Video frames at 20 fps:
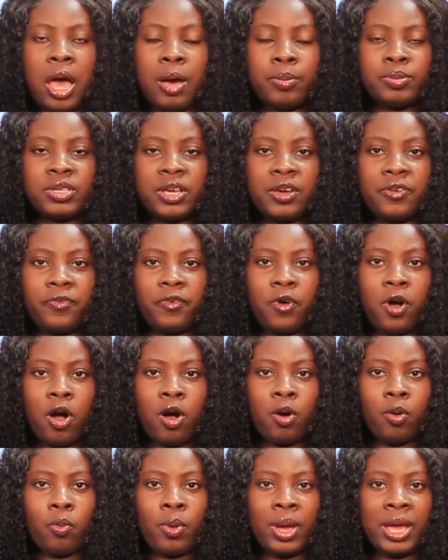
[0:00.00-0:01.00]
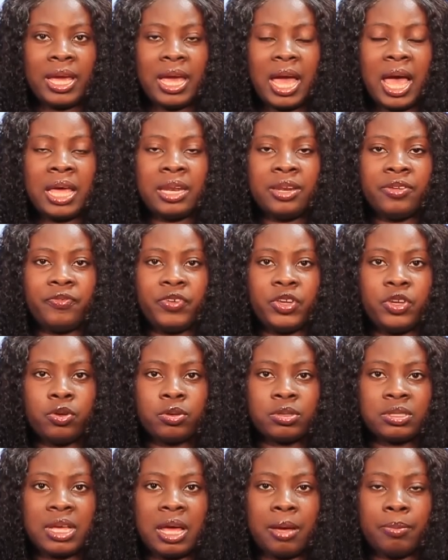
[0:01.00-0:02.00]
Absent for way any
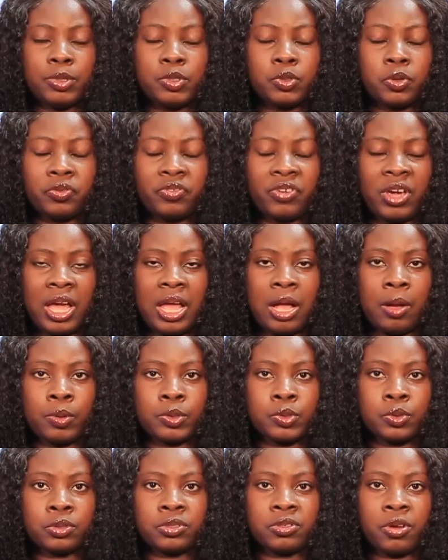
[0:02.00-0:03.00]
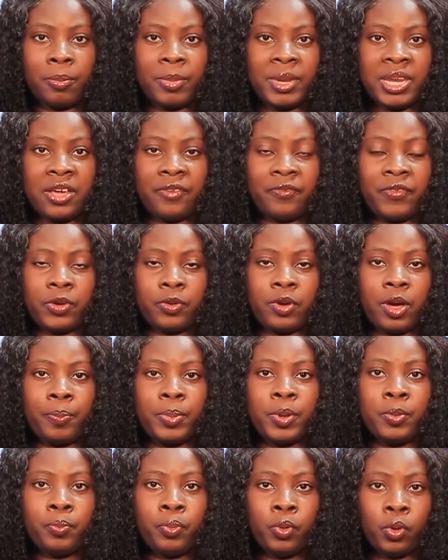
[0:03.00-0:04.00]
videos I bet told you our social media for
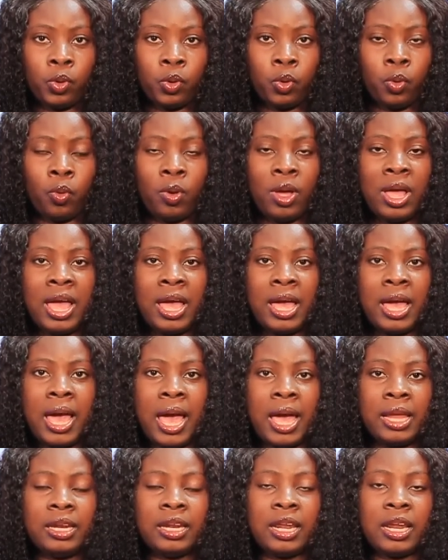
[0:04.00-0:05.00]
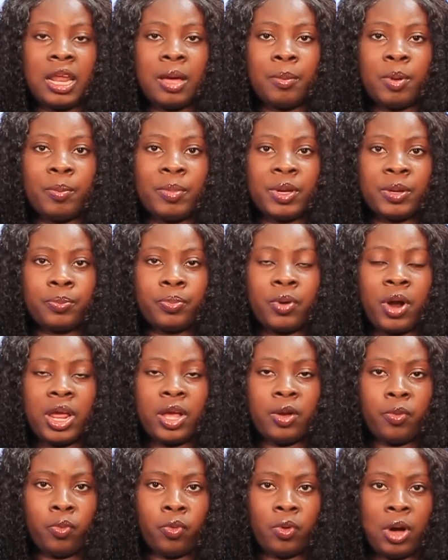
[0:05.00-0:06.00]
Akuapem Poloo and Nanama
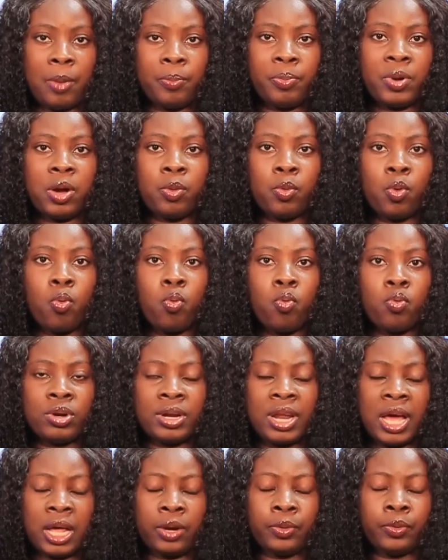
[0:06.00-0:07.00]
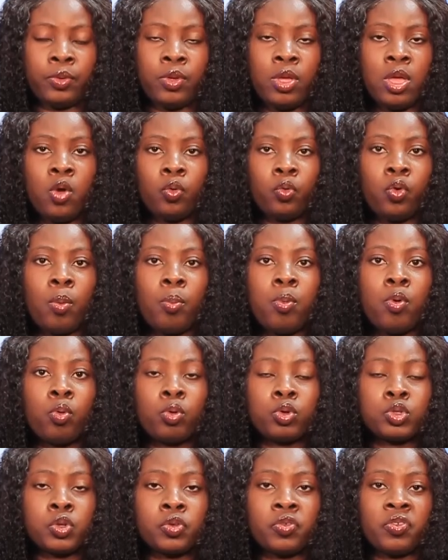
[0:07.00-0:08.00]
Mcbrown who I brought with who nano,
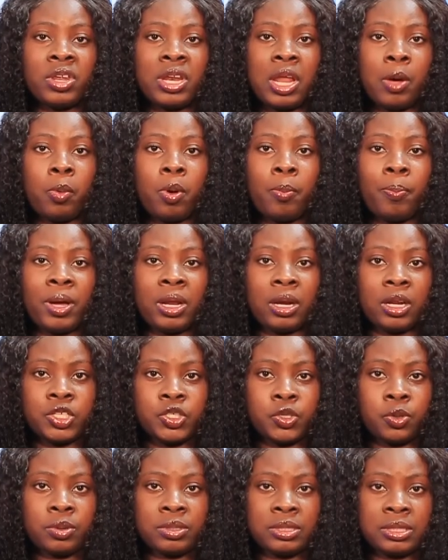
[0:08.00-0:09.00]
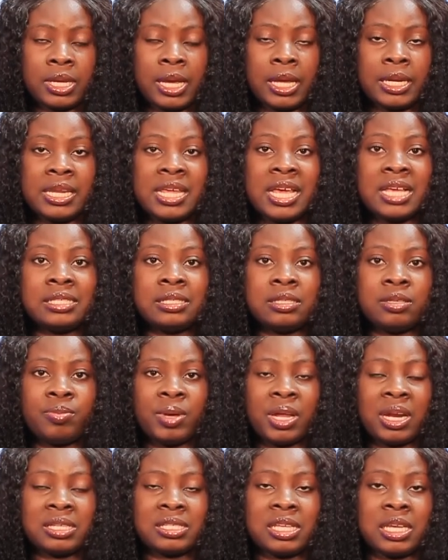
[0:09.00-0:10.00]
Obunko to drain our panacho said, yes,
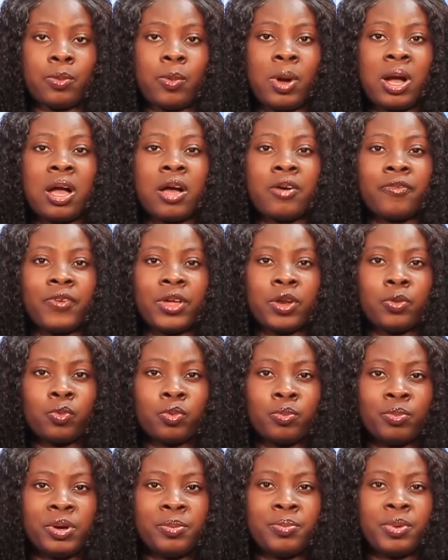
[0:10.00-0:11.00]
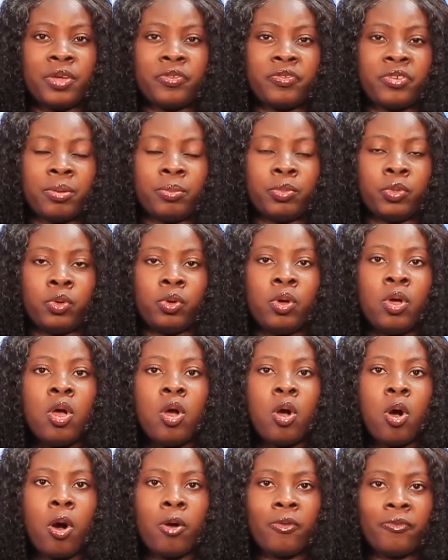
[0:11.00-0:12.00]
Biana said, the worker found whom may be a tremor,
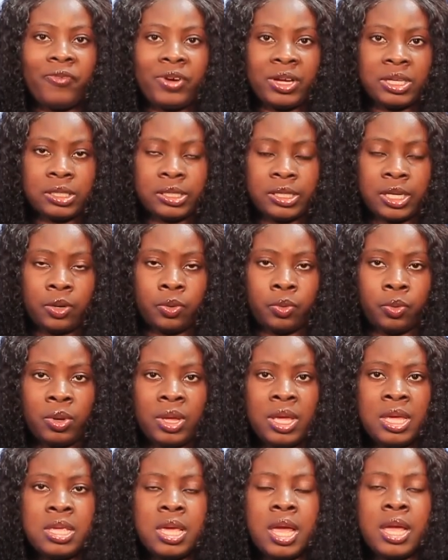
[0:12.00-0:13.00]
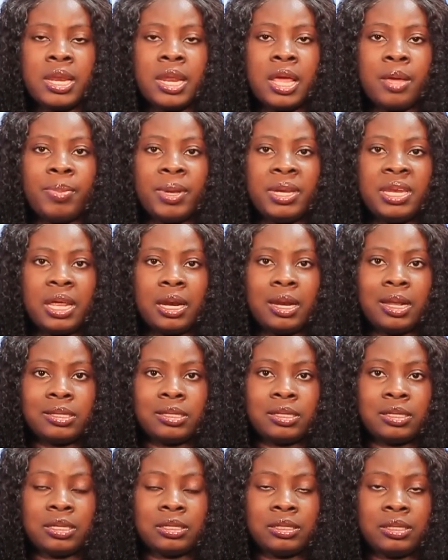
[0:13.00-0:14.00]
on fan channel. In a bed
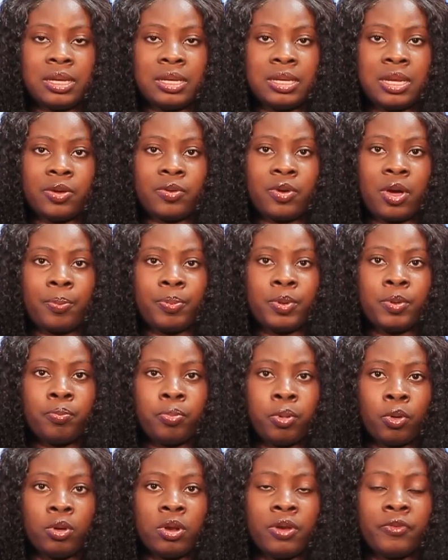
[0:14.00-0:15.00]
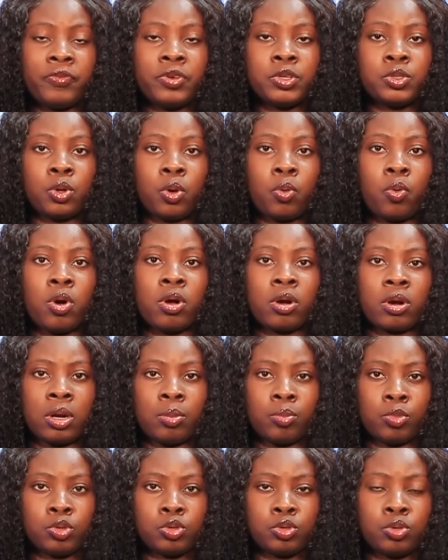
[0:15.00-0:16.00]
dance is a say de crapping pole, freeze or
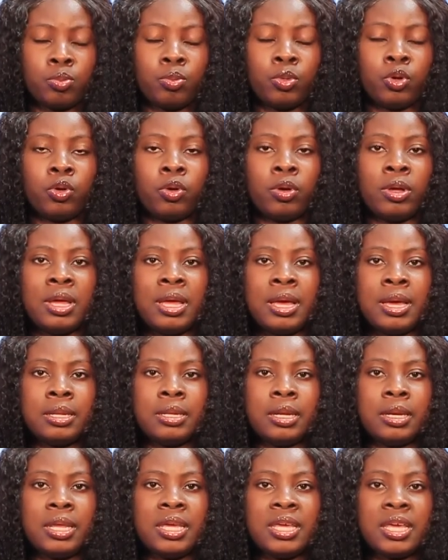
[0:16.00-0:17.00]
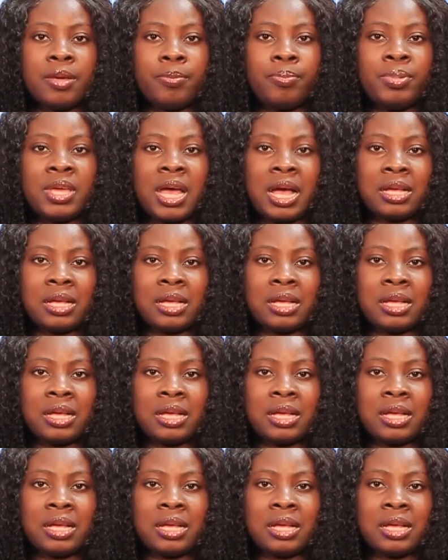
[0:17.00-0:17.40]
conkram or sumuno, the ne be